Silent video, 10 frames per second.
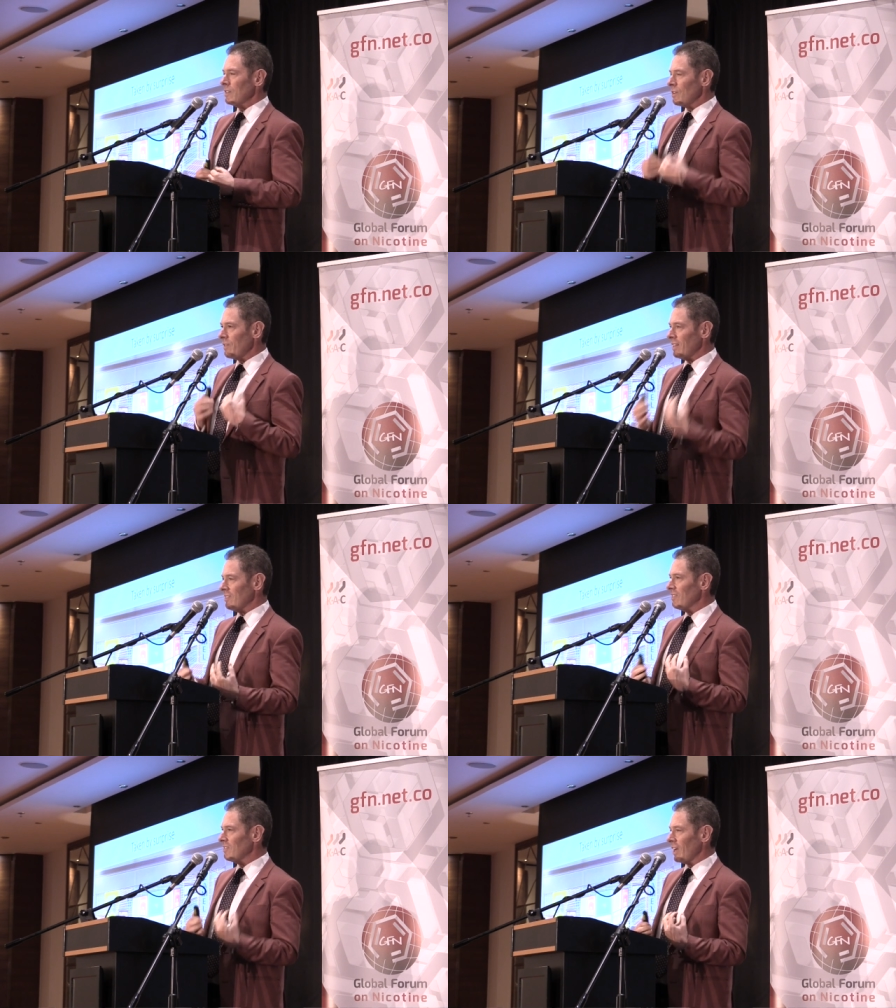So
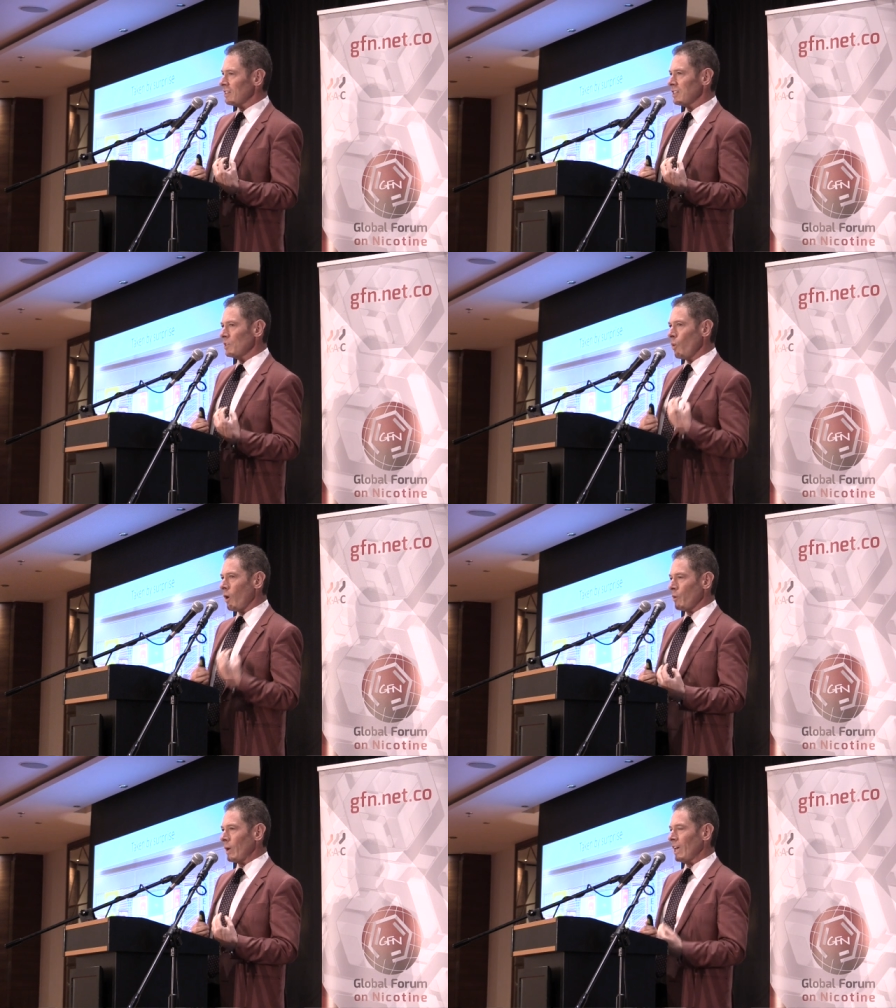that's essentially
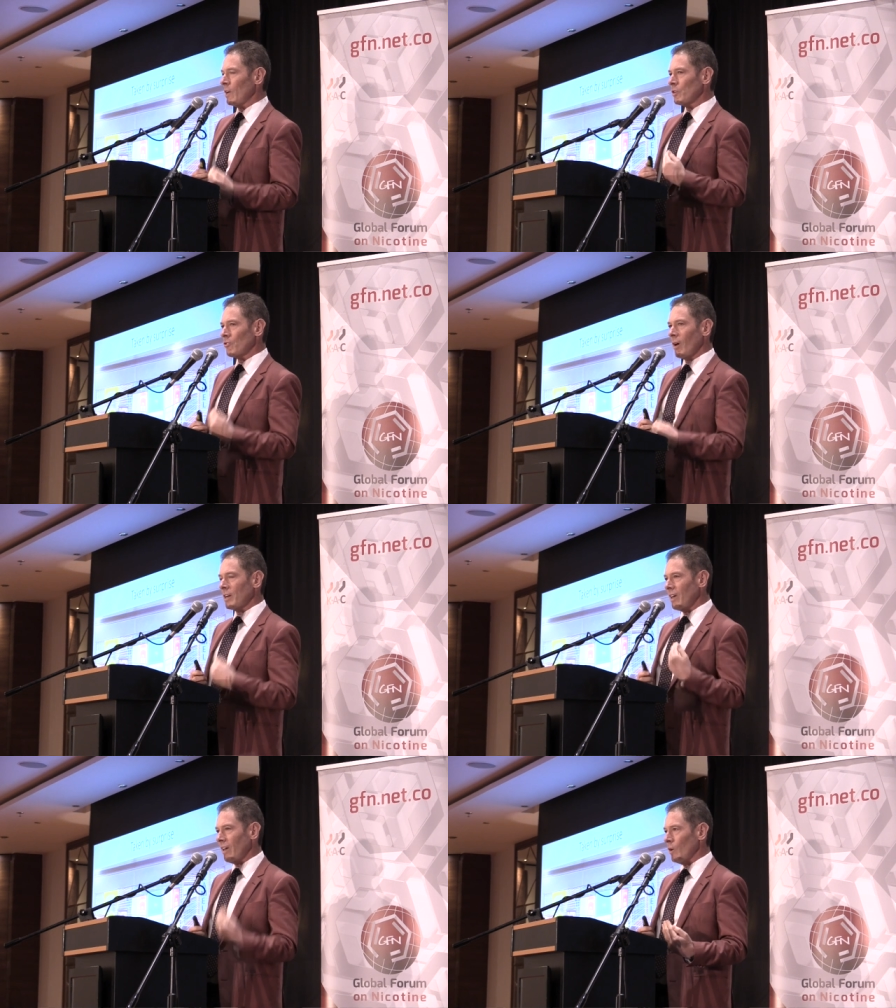why we're here. We're
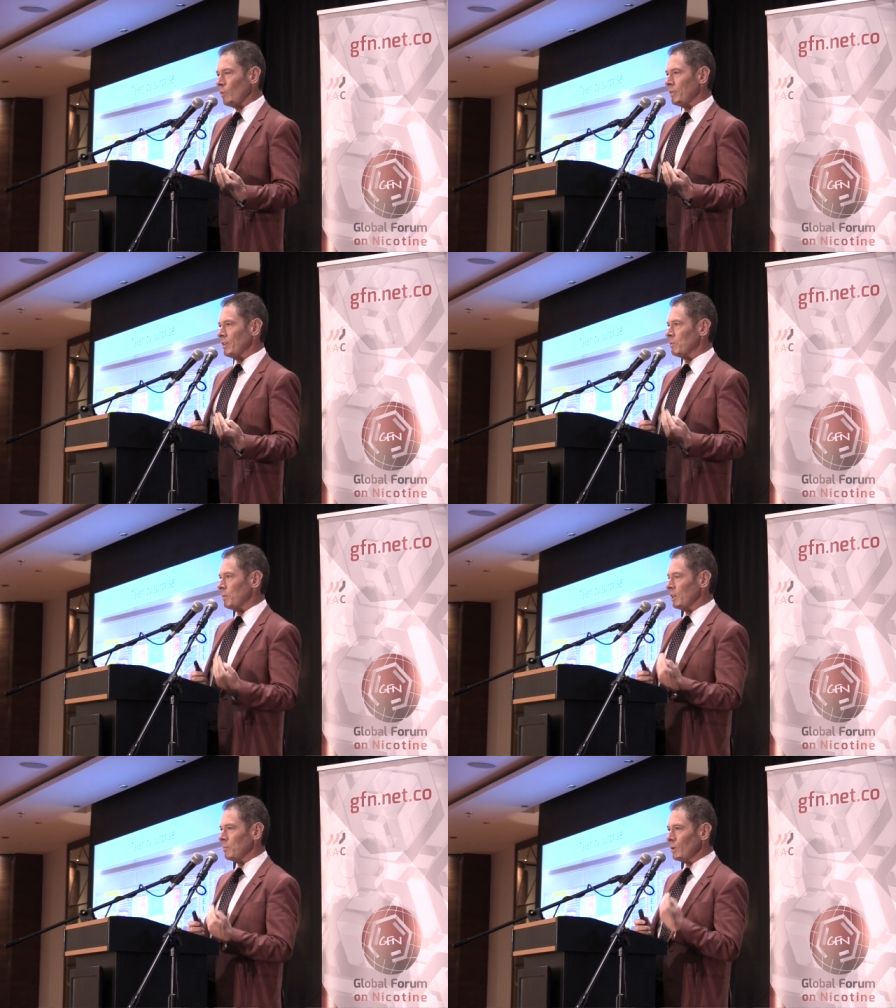trying to help these
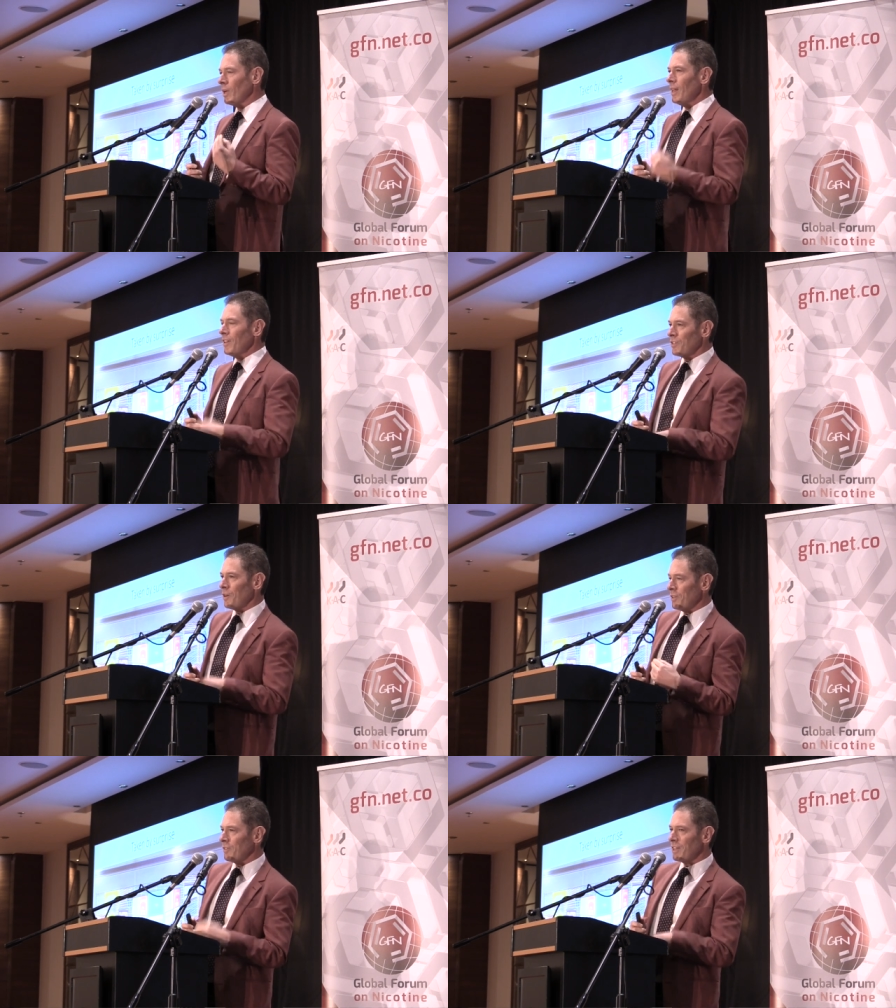people
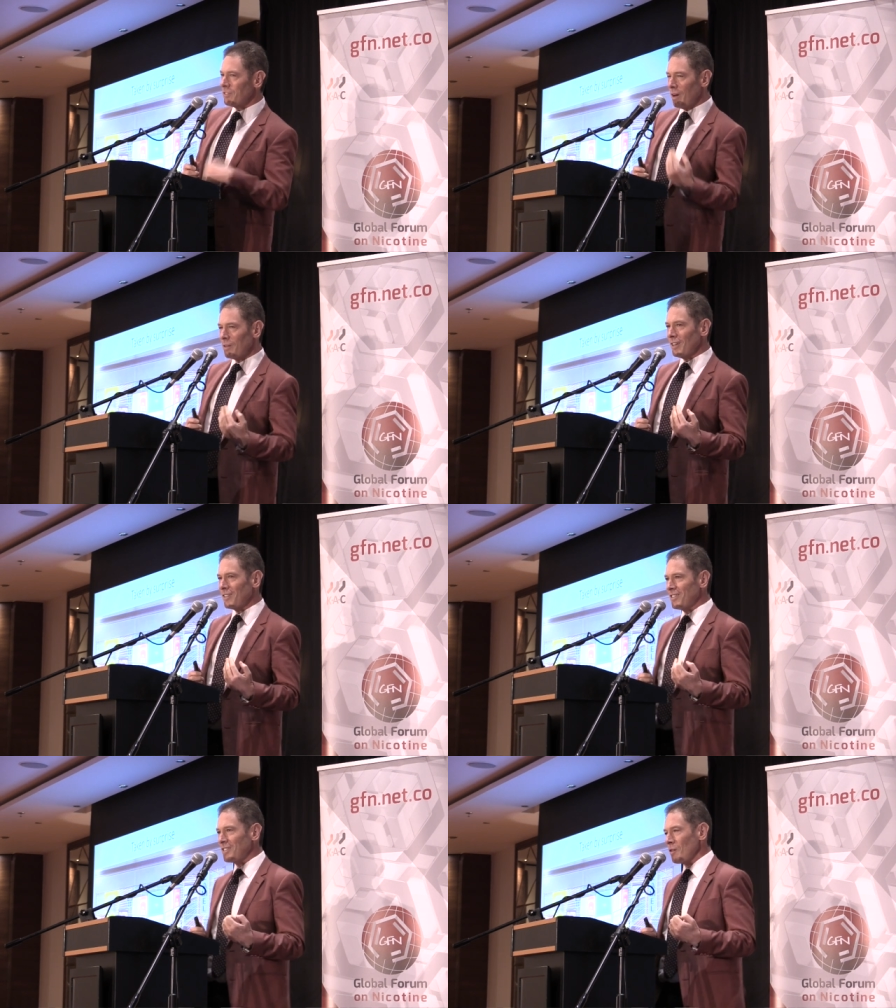so that they don't
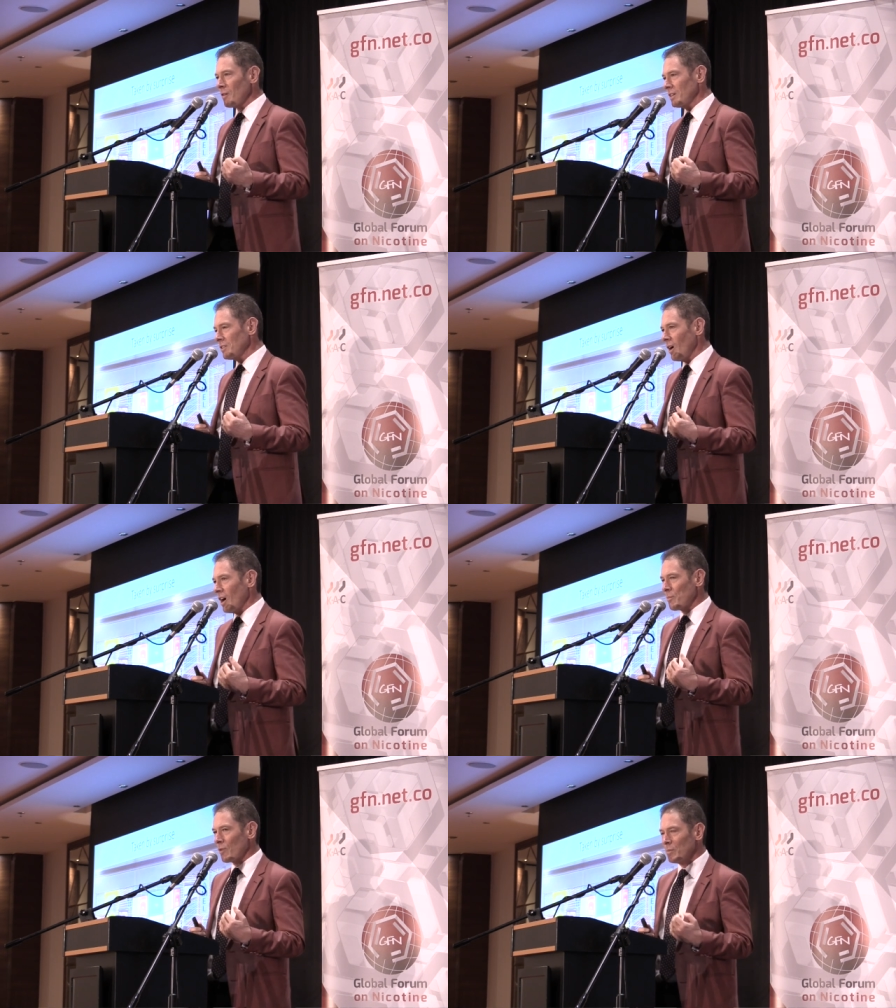necessarily
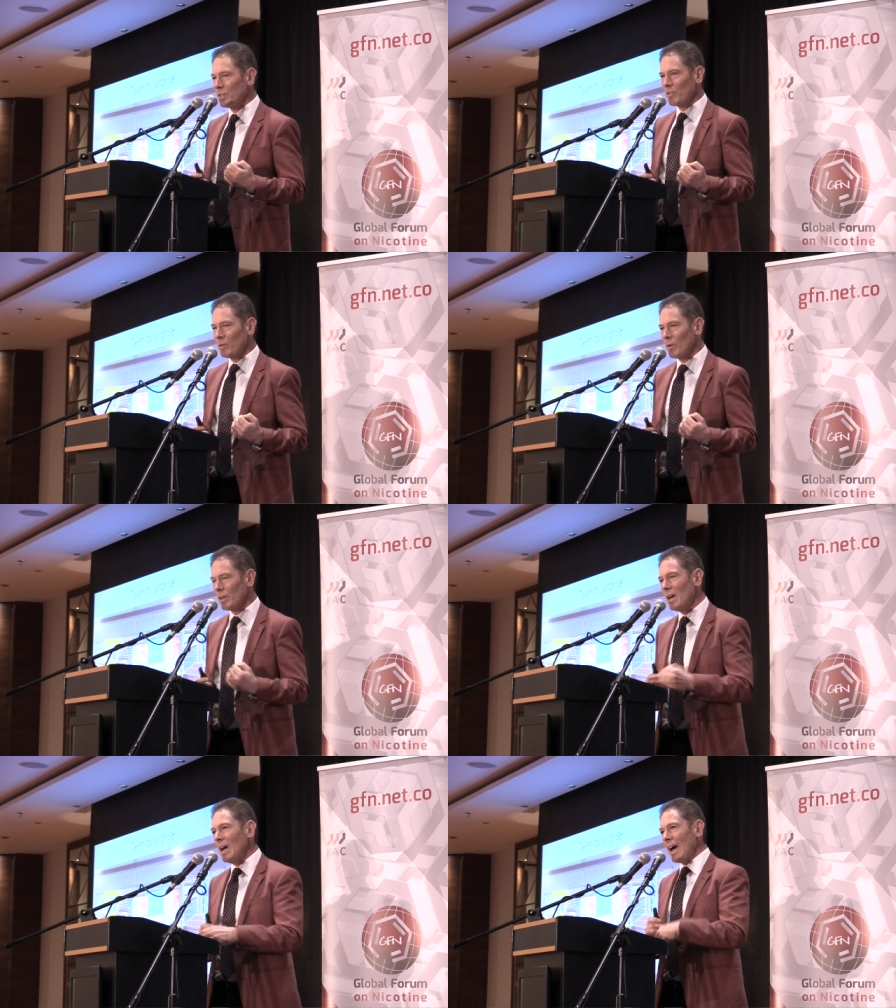die
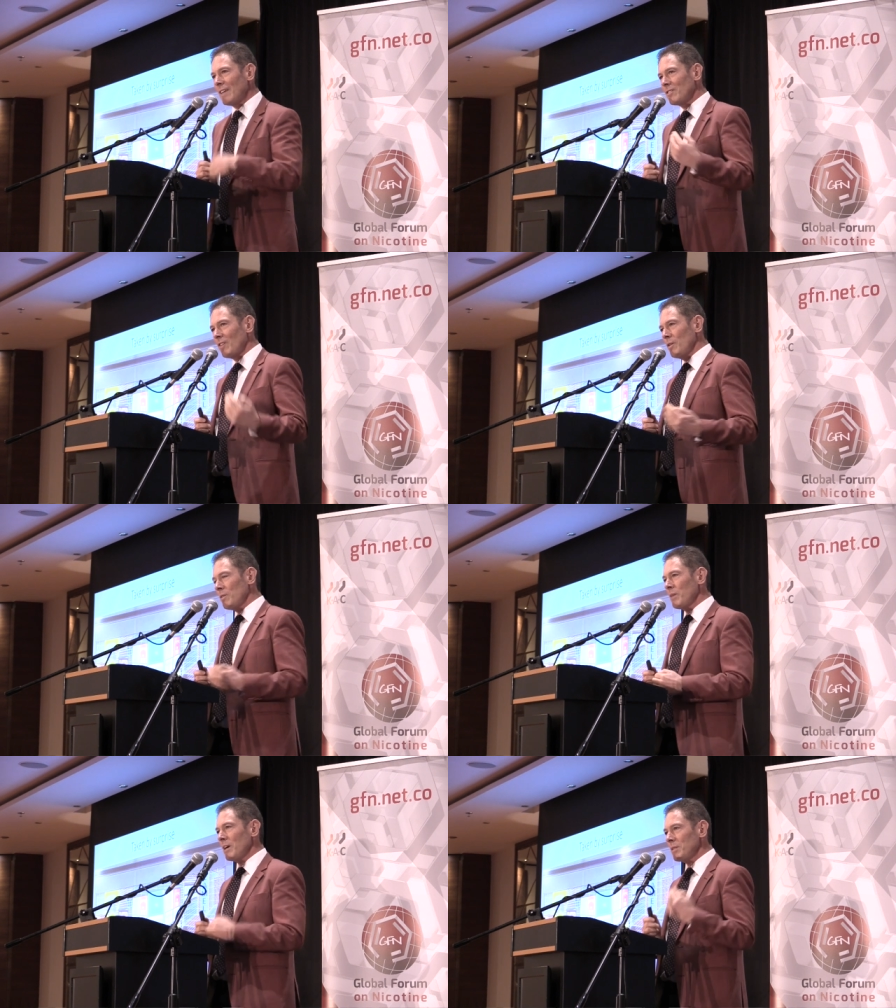prematurely and so
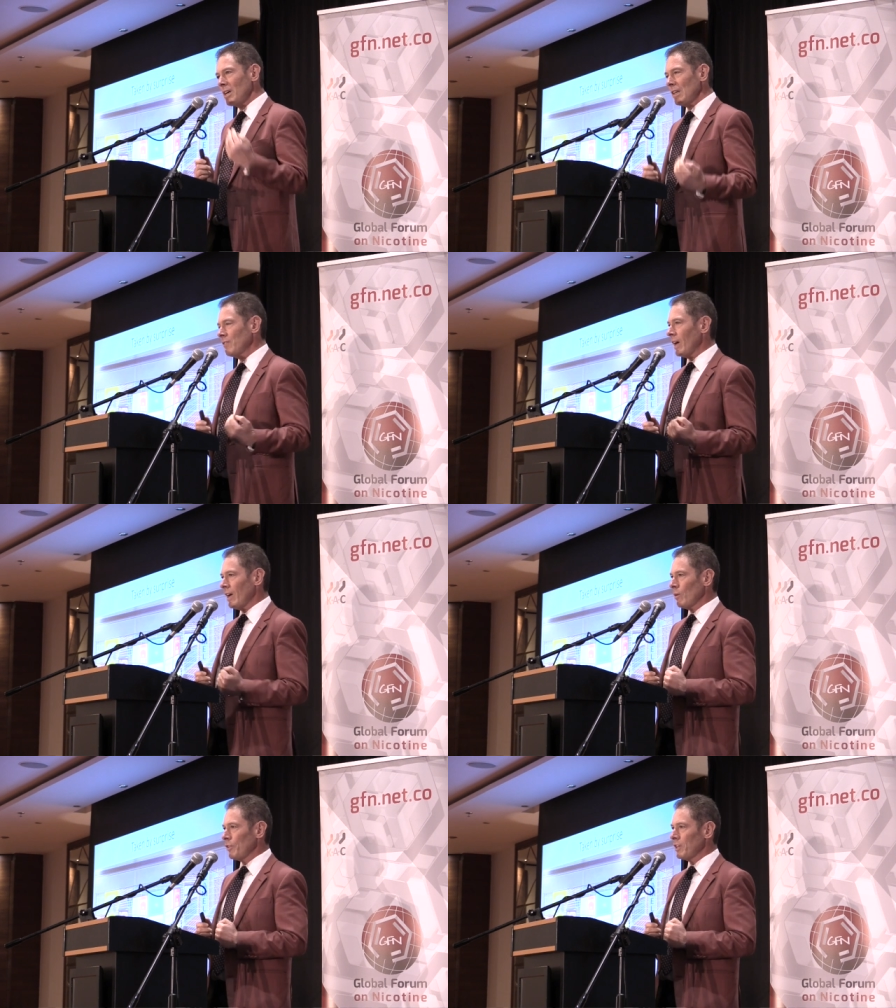that maybe they live
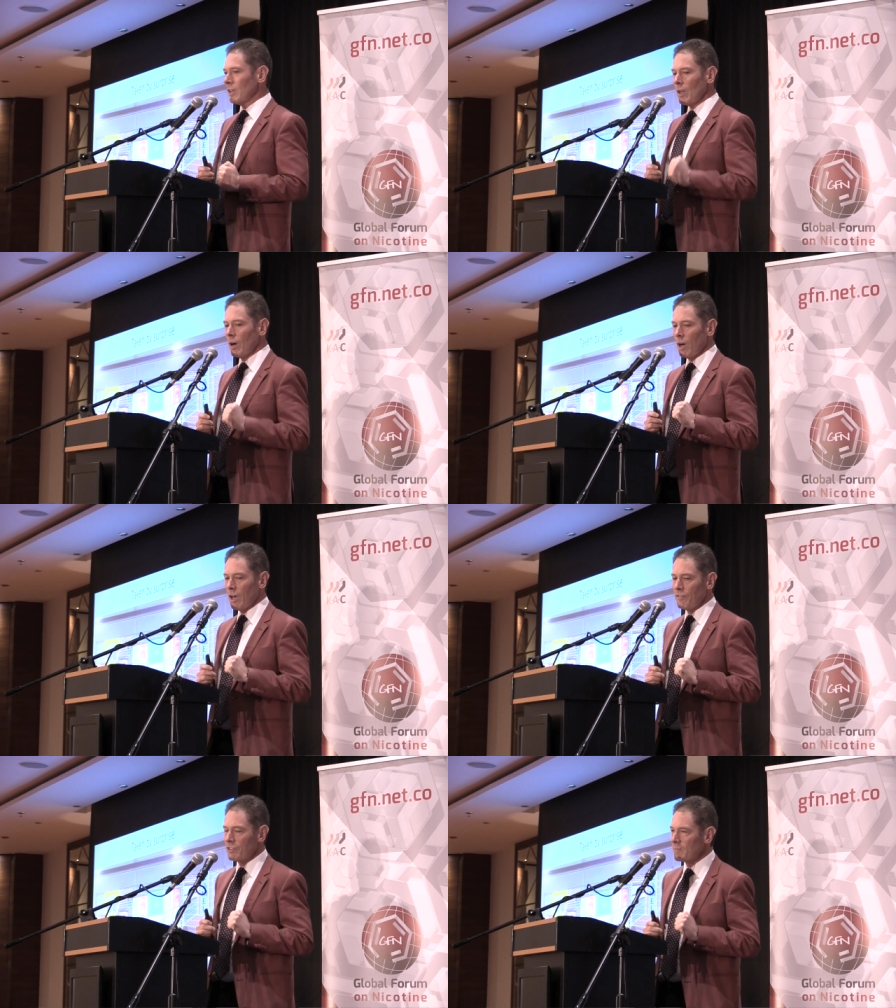healthier
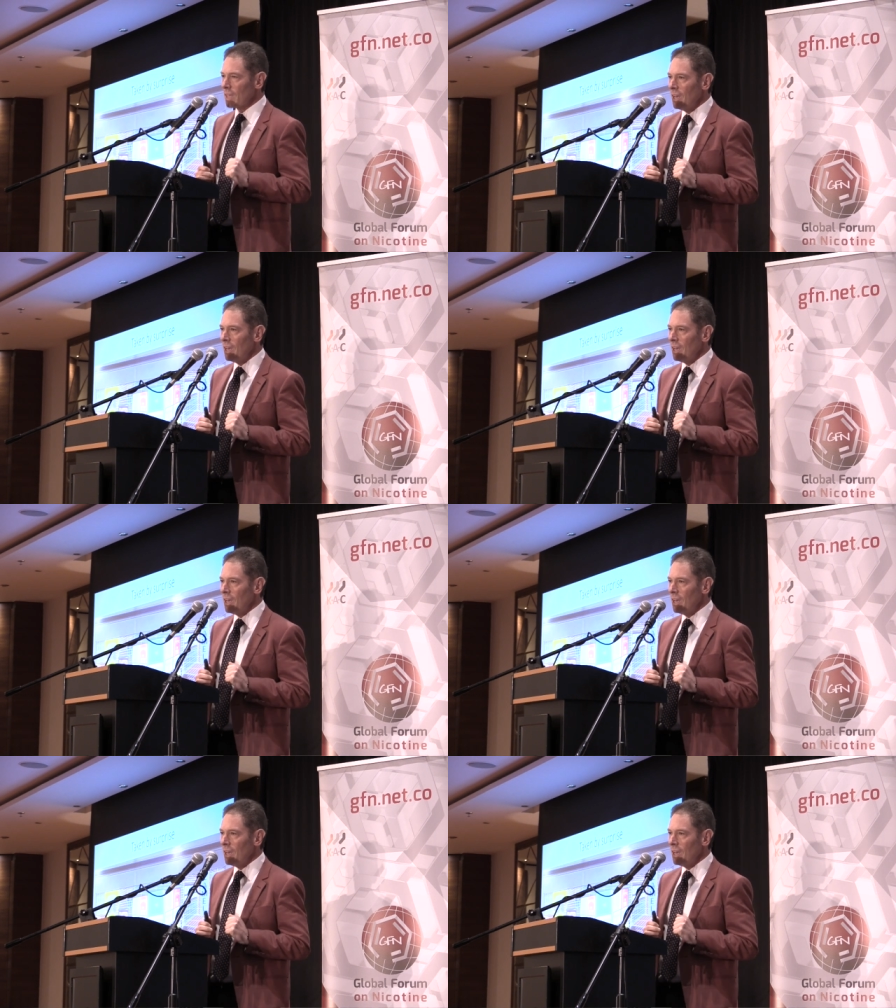lives.